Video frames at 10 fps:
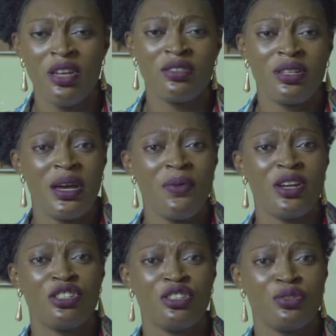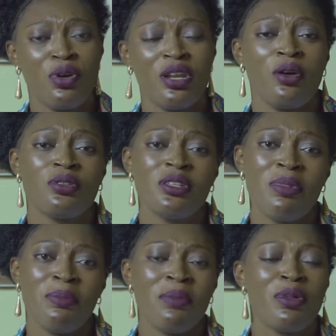Sometimes when she's going, I will say,
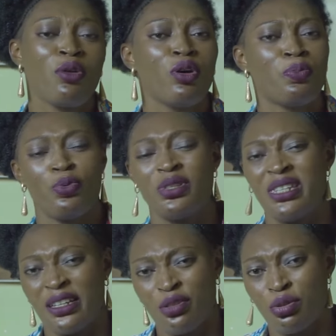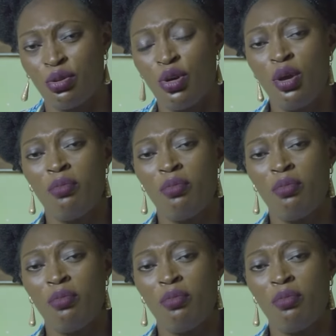Mama, may God protect you.